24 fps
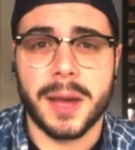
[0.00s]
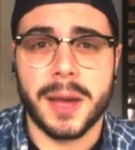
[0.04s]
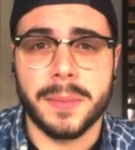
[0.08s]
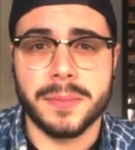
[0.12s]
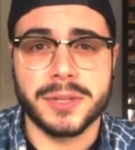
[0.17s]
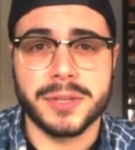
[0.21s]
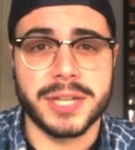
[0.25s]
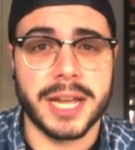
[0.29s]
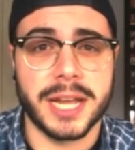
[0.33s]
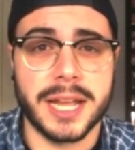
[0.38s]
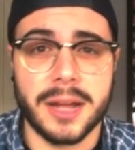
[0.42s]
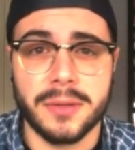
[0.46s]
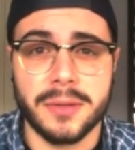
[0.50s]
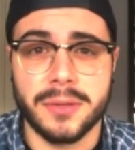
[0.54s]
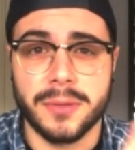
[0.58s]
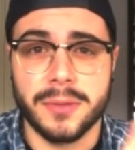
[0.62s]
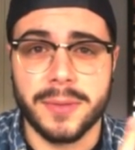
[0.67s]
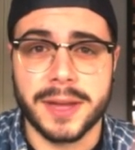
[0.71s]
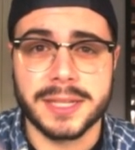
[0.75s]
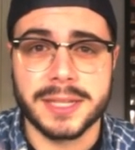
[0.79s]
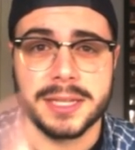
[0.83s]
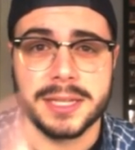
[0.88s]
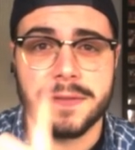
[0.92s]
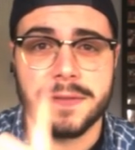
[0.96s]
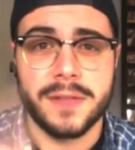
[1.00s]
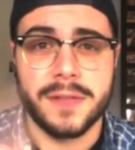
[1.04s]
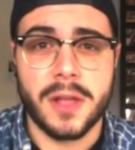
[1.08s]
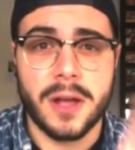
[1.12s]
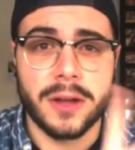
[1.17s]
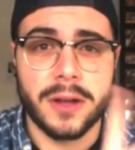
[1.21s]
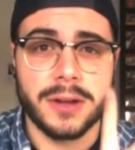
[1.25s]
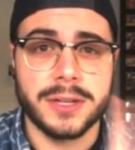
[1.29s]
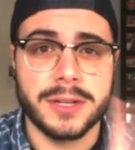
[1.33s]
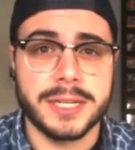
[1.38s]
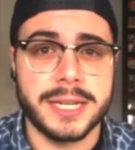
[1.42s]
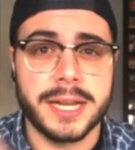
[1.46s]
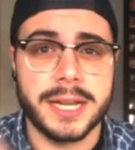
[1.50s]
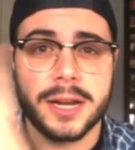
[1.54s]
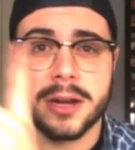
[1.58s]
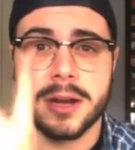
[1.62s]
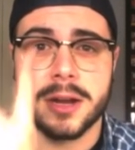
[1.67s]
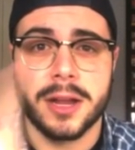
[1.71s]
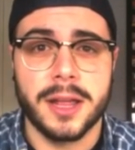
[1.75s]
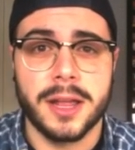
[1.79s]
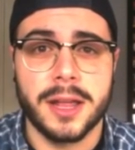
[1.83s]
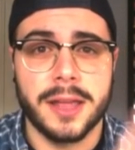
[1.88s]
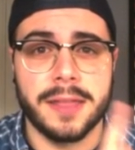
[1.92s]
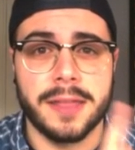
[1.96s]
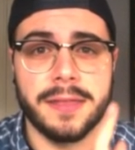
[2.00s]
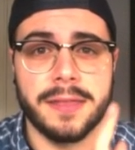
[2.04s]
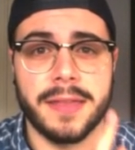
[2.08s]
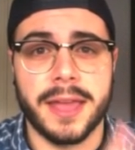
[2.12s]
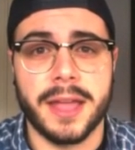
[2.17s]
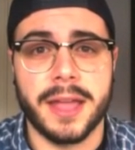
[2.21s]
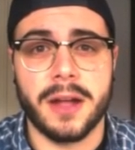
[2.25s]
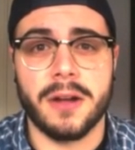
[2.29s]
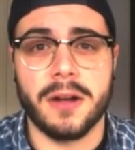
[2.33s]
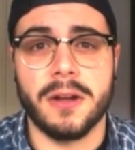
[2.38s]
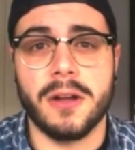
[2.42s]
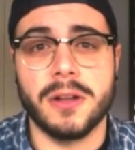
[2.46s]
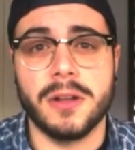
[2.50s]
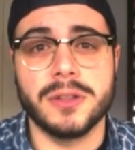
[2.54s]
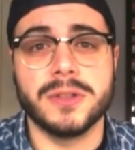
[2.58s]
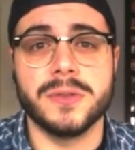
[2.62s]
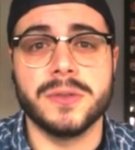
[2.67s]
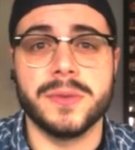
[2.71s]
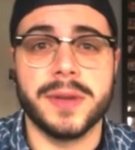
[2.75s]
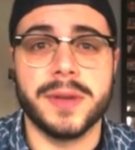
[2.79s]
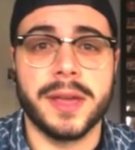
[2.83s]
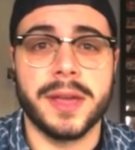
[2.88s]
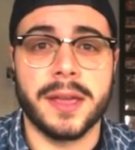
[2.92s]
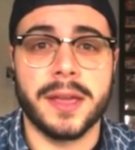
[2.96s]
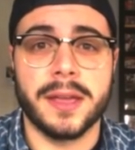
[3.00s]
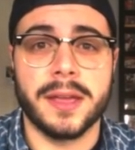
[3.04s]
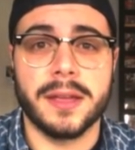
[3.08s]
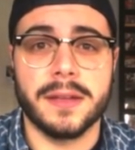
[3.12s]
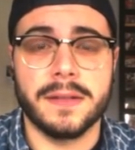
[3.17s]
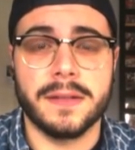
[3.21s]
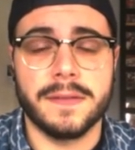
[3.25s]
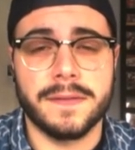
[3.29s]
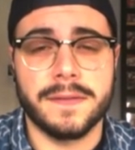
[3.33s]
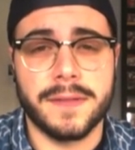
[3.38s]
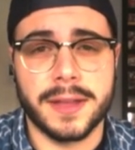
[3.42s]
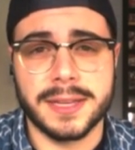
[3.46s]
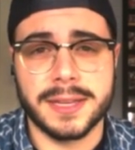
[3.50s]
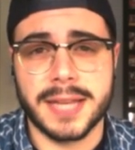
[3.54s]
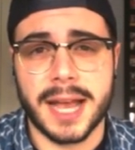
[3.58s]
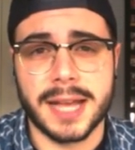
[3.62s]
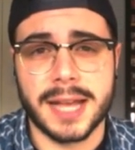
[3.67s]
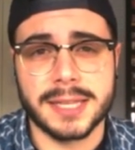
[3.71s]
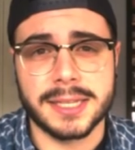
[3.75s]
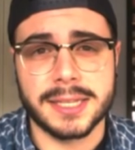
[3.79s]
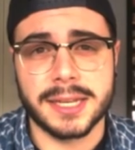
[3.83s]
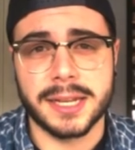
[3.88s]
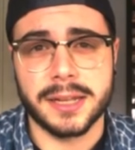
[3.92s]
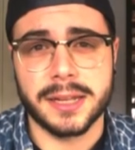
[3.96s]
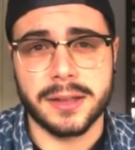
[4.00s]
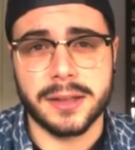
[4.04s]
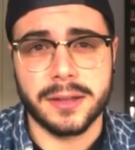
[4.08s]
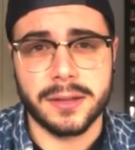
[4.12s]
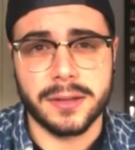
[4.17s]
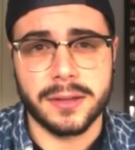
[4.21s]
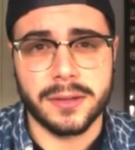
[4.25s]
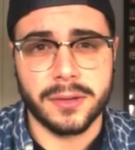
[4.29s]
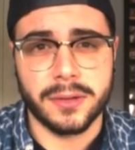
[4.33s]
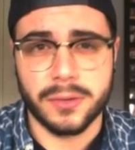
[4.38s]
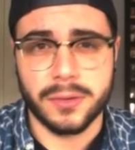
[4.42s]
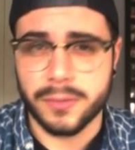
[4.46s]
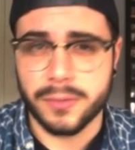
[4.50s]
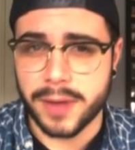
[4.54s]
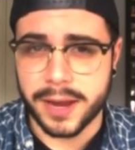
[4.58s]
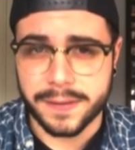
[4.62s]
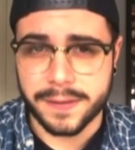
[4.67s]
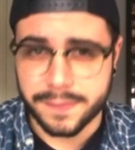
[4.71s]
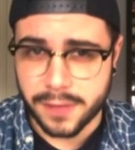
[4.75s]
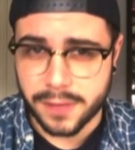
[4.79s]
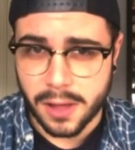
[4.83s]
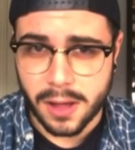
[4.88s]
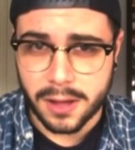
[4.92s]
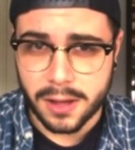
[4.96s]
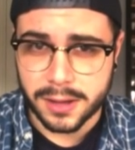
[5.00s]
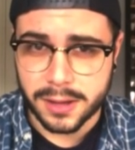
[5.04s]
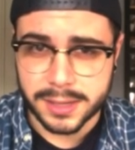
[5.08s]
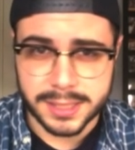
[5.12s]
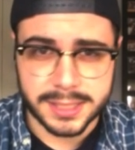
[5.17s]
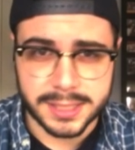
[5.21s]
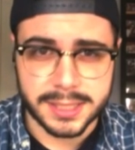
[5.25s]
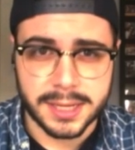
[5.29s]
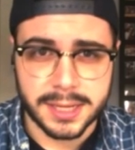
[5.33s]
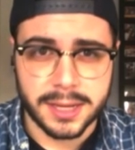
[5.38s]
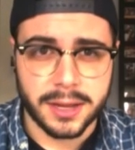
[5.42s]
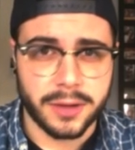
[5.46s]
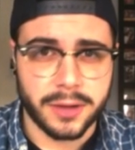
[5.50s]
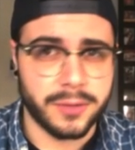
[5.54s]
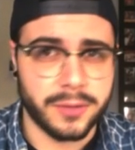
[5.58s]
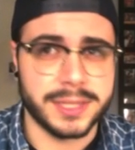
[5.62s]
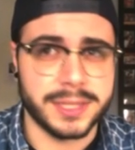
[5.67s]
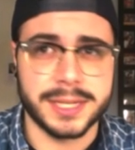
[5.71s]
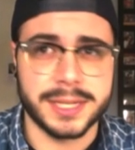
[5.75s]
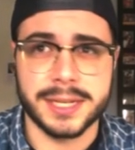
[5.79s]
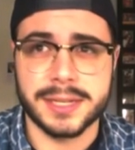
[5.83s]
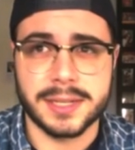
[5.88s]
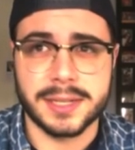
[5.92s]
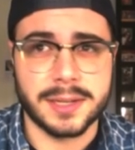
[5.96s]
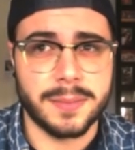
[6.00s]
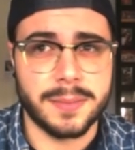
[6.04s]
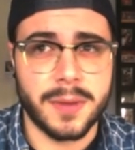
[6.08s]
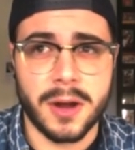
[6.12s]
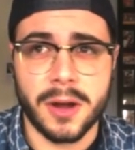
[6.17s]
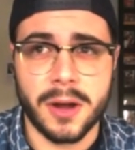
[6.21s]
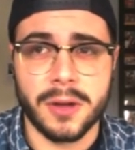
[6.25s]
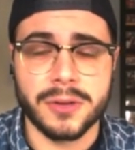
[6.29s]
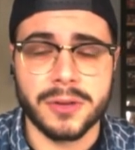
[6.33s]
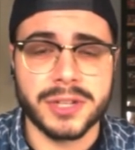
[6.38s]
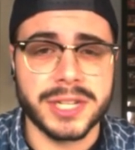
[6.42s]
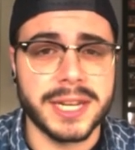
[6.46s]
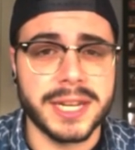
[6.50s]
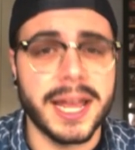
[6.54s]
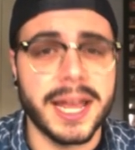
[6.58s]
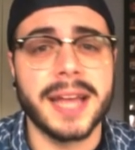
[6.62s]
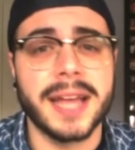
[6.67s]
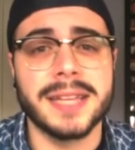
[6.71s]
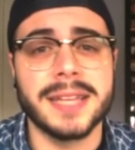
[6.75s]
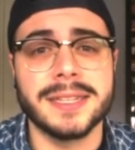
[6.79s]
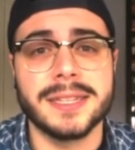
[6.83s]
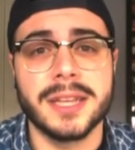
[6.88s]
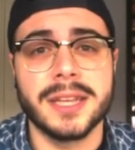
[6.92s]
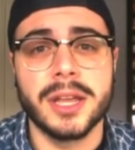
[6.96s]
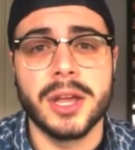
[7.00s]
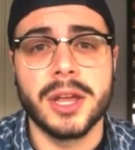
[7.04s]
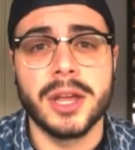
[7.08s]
Check out the rest of the vloggers here. They are all doing fantastic, great vlogs. Chrissy is tomorrow. She has